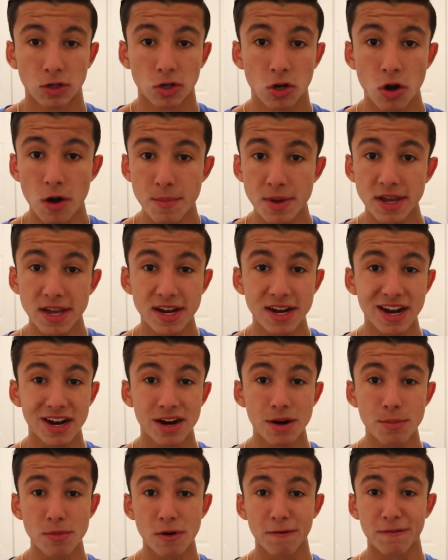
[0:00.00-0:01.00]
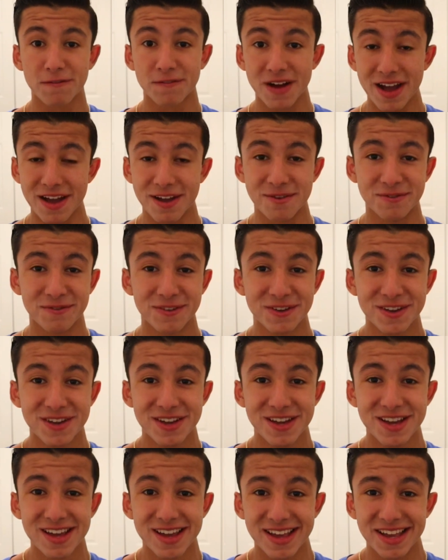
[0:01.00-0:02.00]
Coming in at number 5
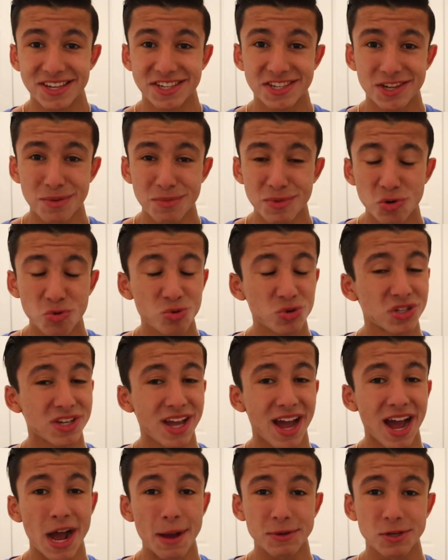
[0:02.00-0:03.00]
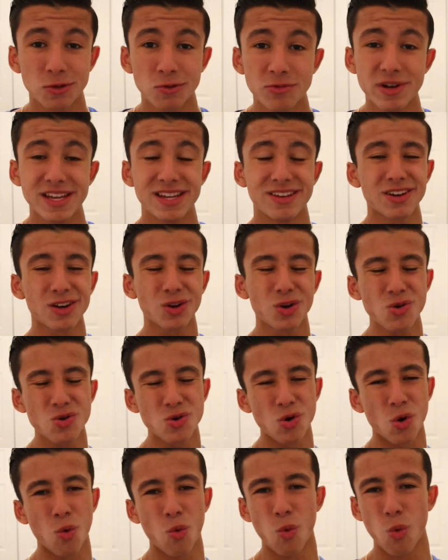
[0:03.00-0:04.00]
is someone who's absolutely gonna go
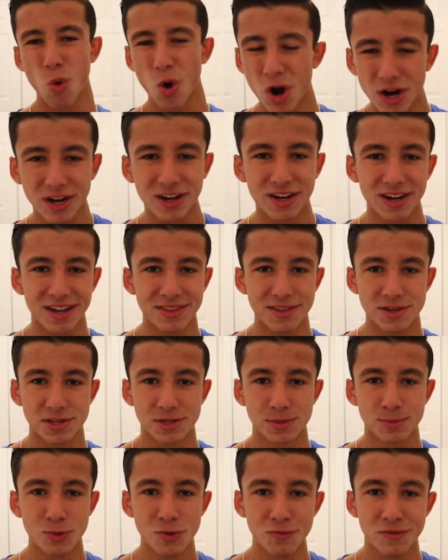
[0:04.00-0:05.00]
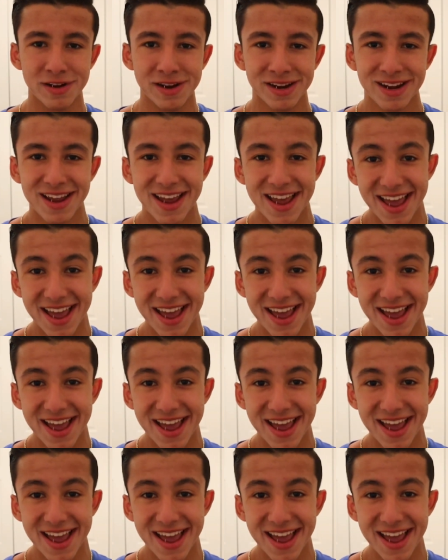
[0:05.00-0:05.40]
to work in this movie.